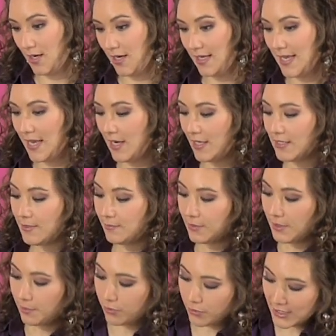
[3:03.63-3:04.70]
And again, I
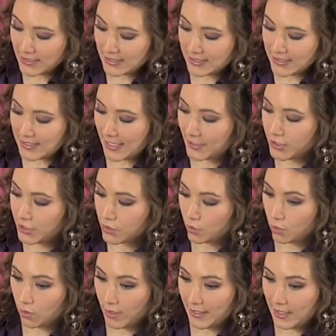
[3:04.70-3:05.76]
simply press these edges
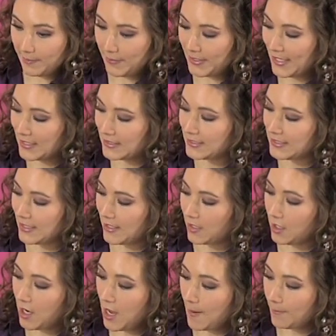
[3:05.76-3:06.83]
right up against
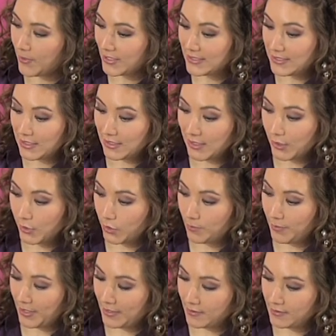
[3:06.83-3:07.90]
there, press the load
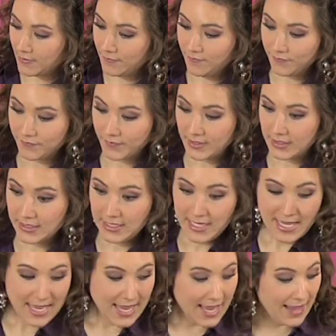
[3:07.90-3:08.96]
button.
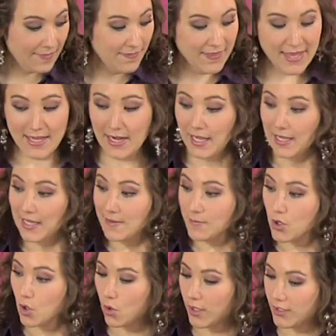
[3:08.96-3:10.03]
And then I am
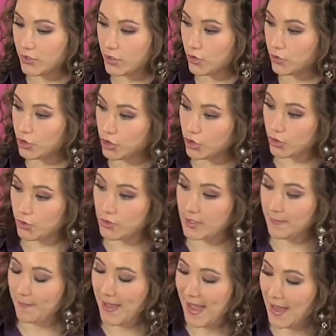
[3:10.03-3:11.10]
going to choose
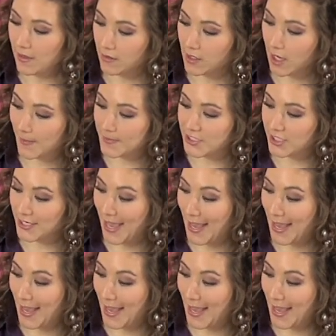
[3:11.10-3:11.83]
the pattern option.